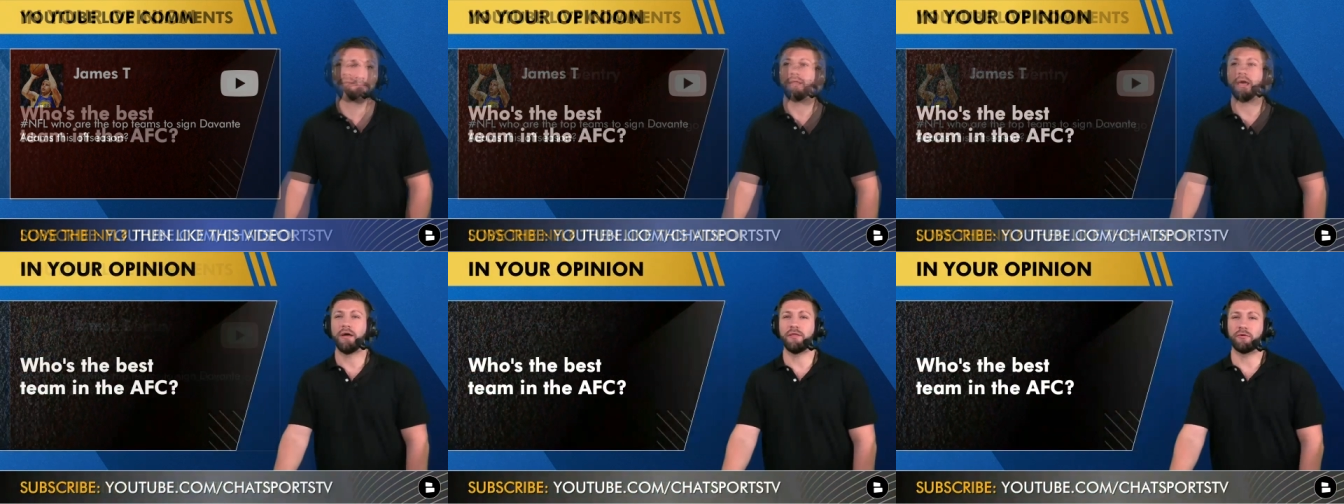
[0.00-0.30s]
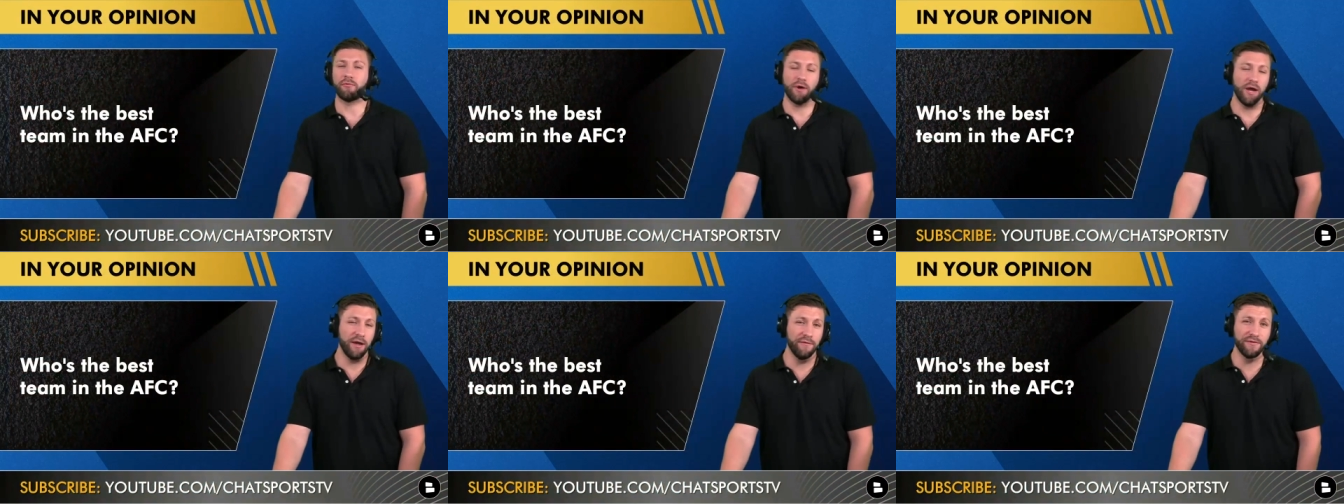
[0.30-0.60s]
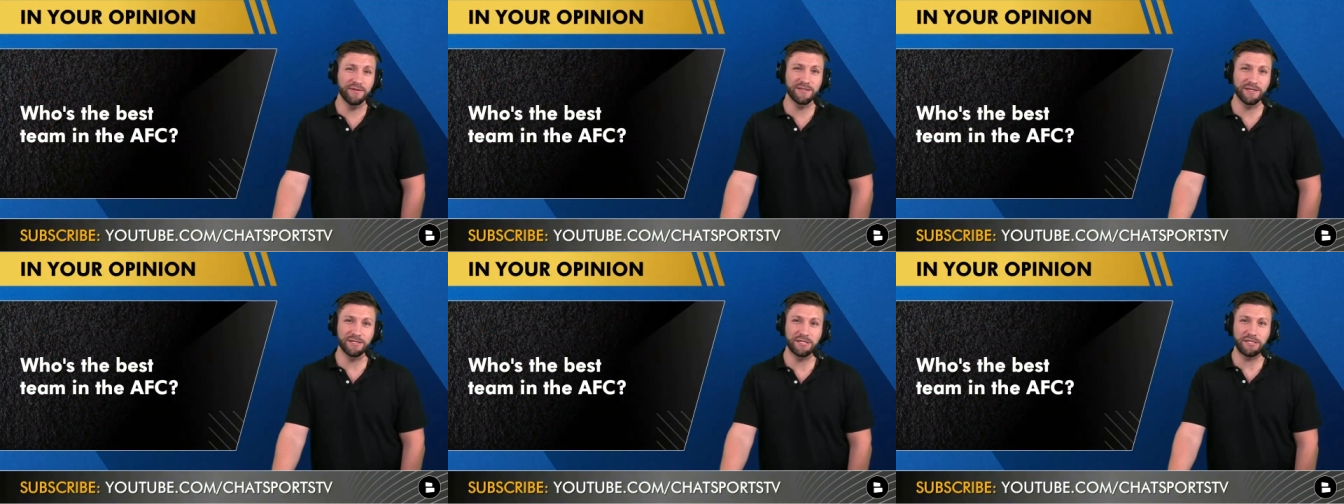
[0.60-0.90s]
Now, the
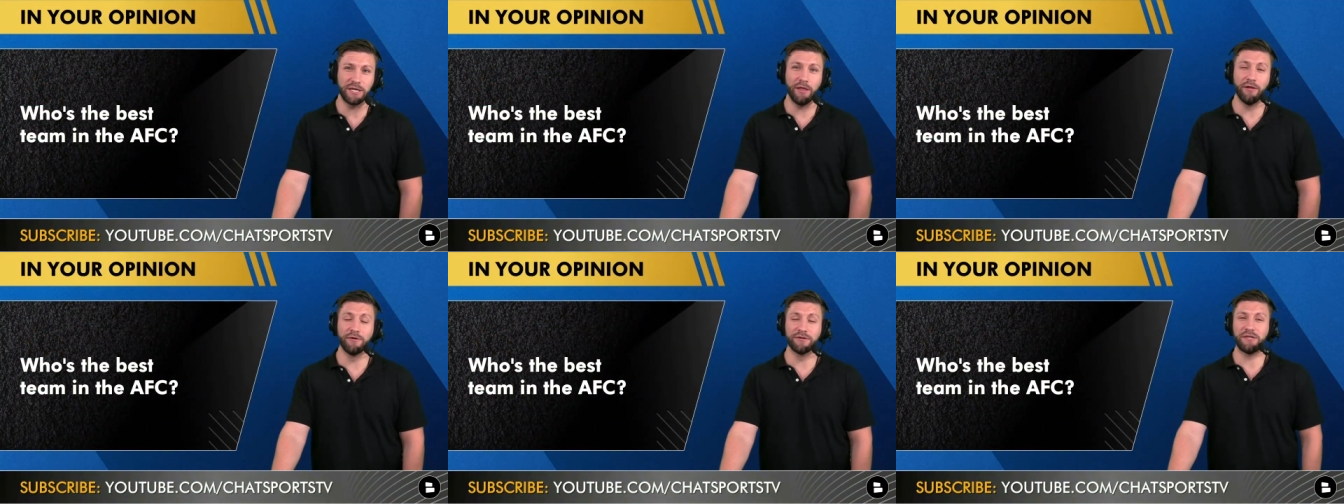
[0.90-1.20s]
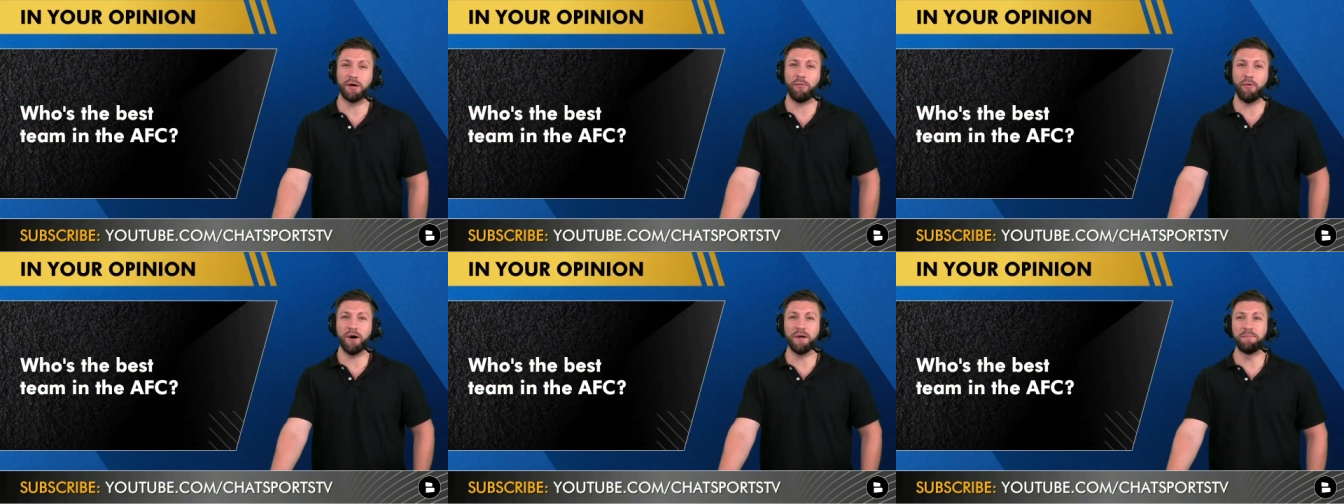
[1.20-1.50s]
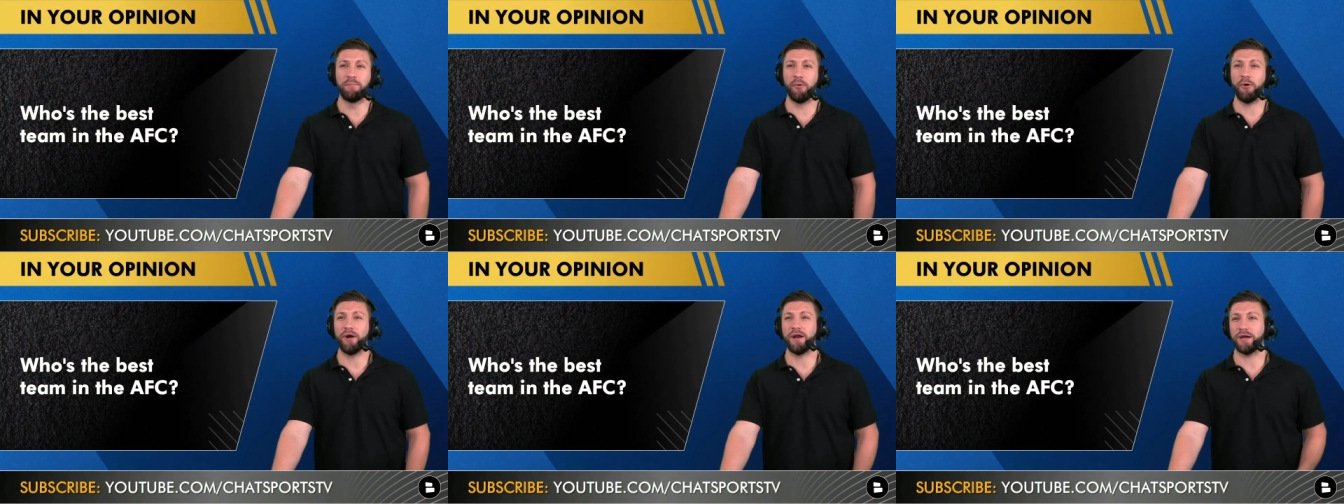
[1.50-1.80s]
Ravens and Steelers at one
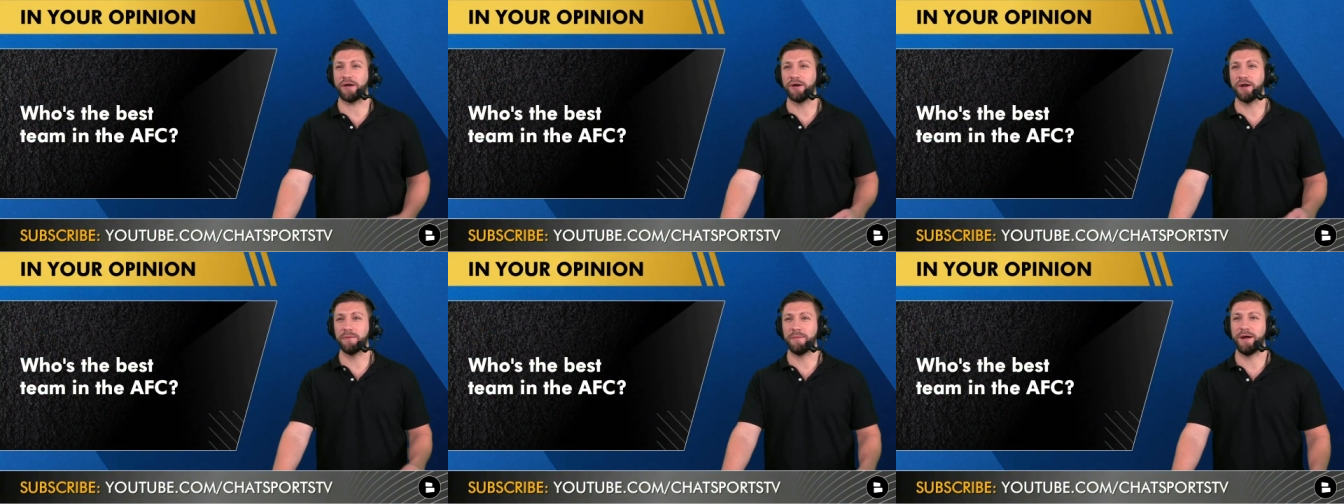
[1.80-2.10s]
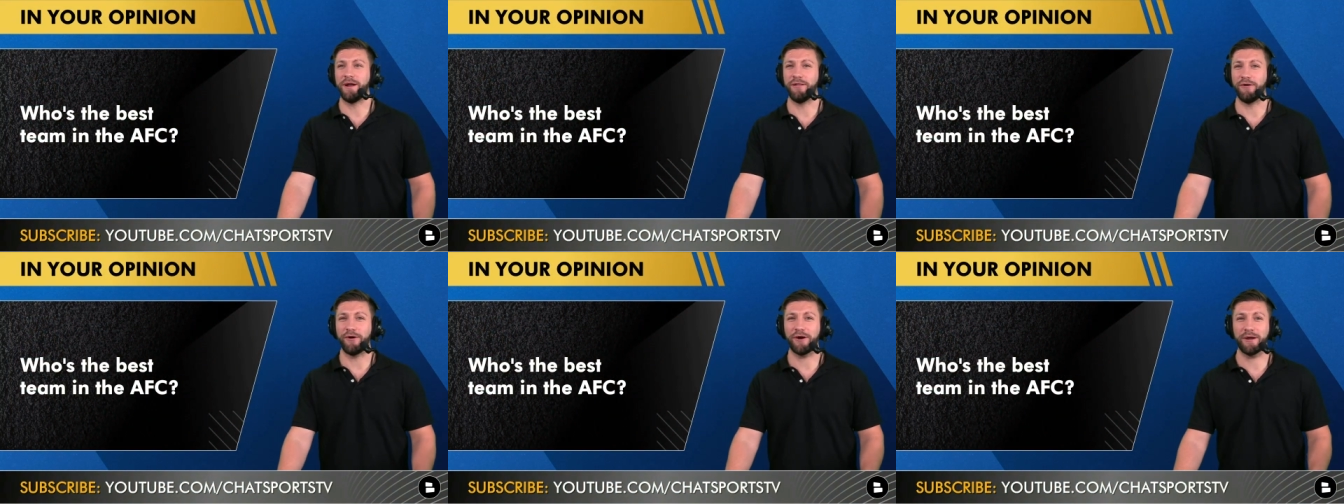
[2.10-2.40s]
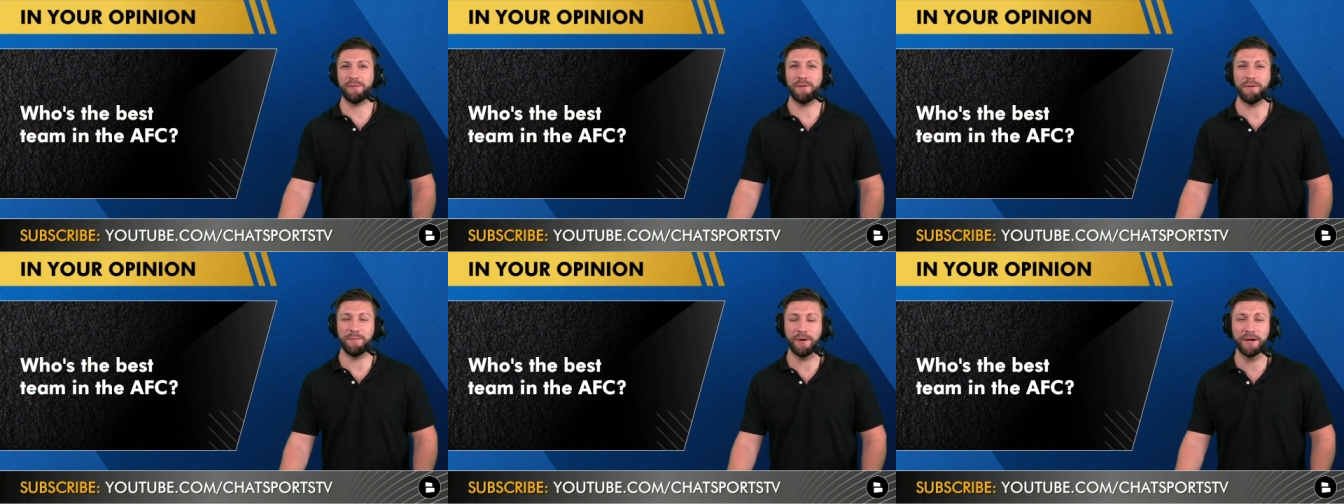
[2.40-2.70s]
point, I could have made an
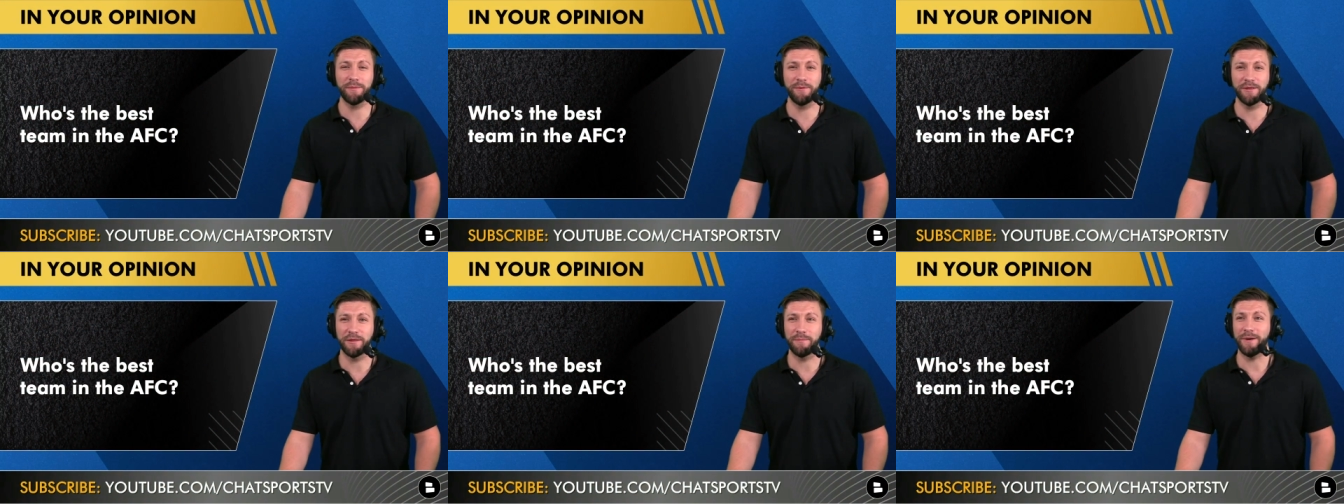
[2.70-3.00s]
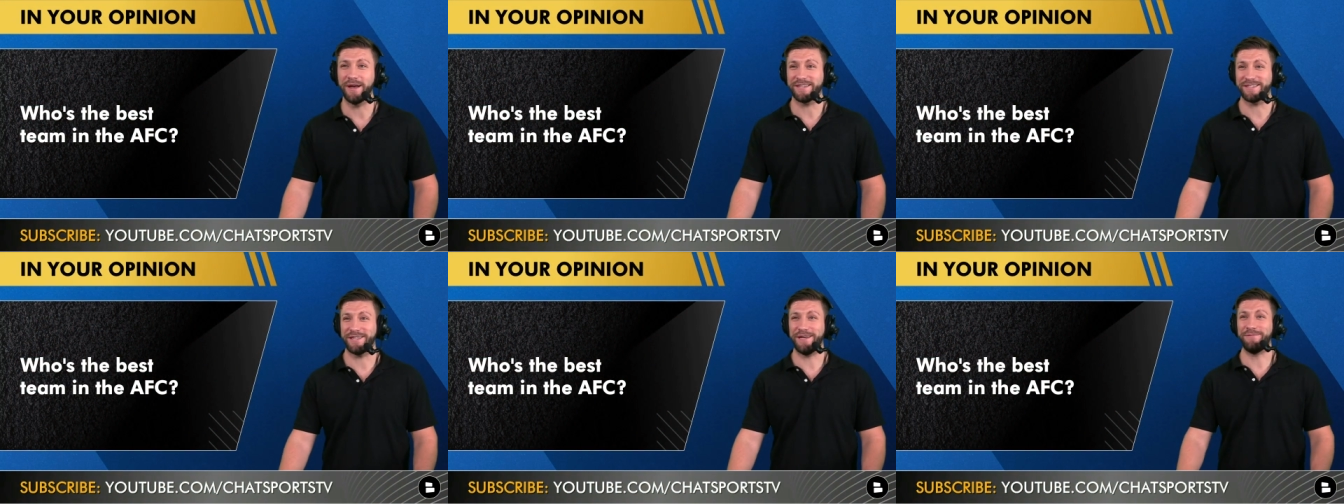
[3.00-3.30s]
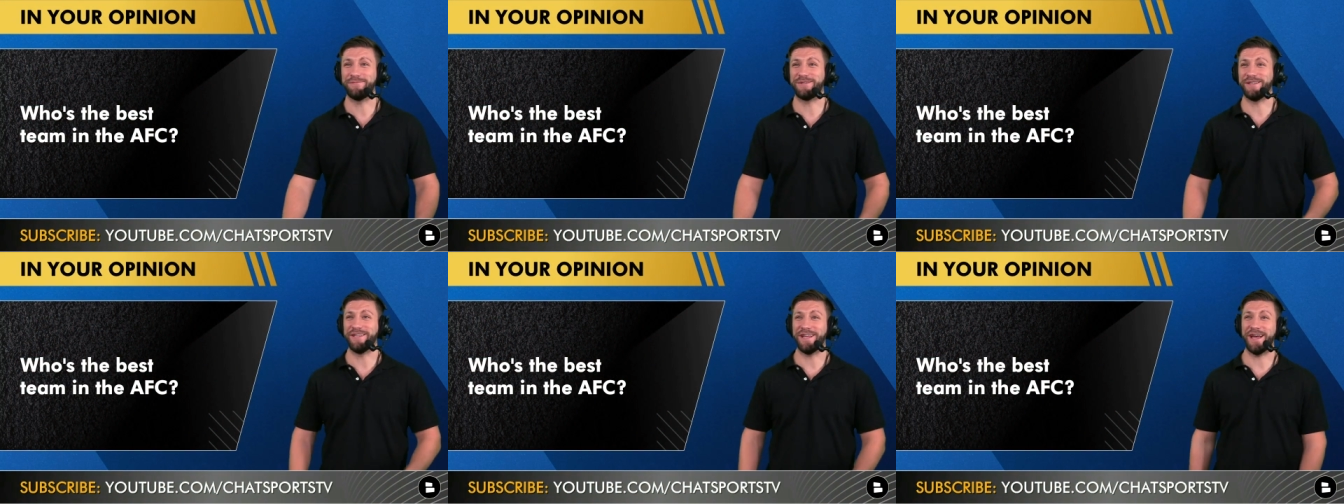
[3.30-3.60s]
argument, might have been the best
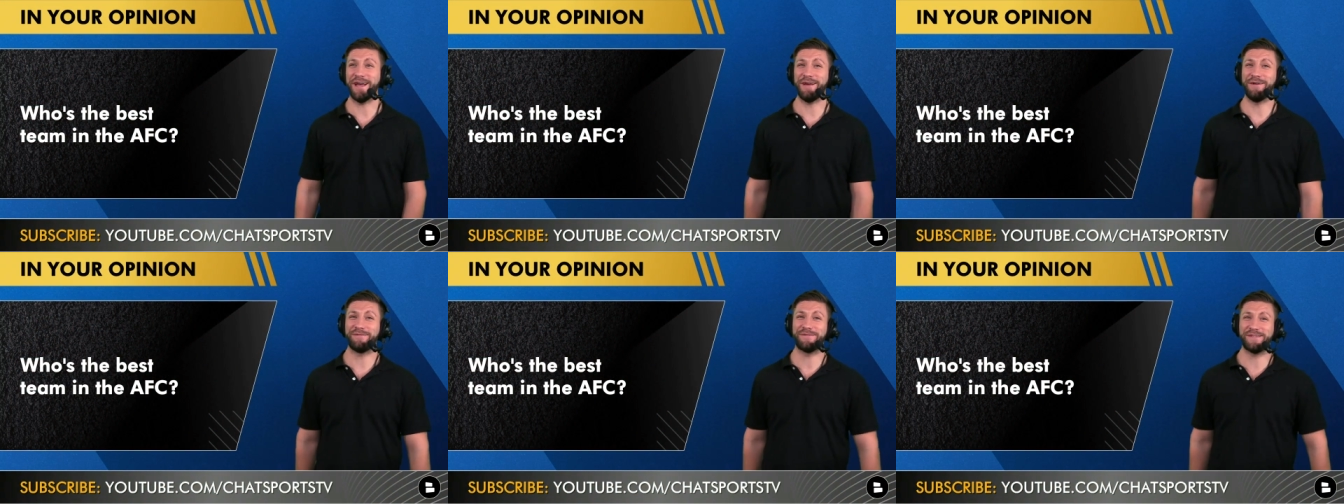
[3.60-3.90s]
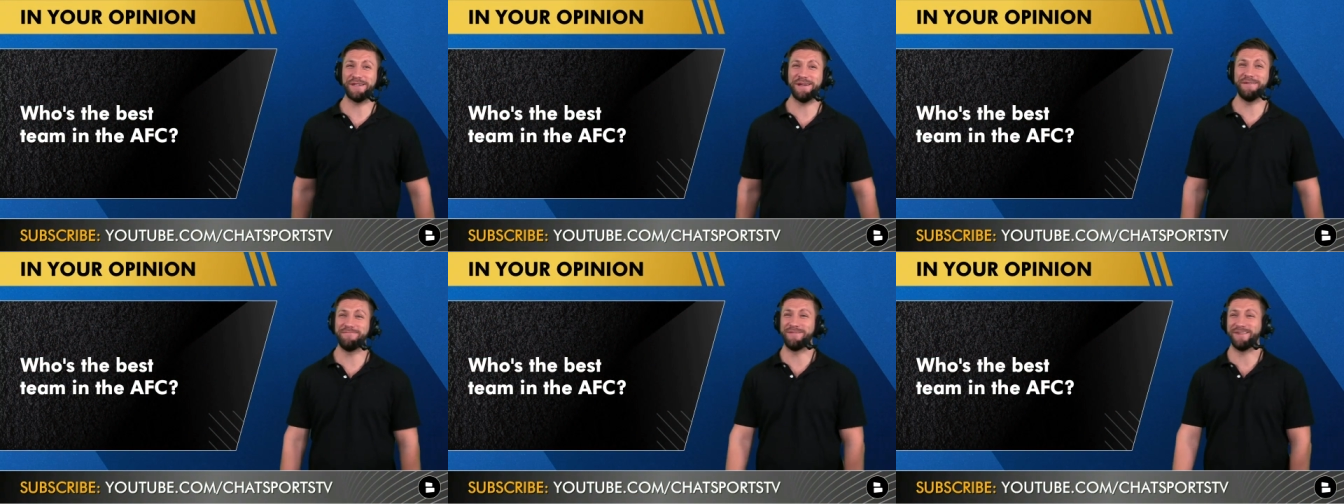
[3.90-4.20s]
teams in the AFC,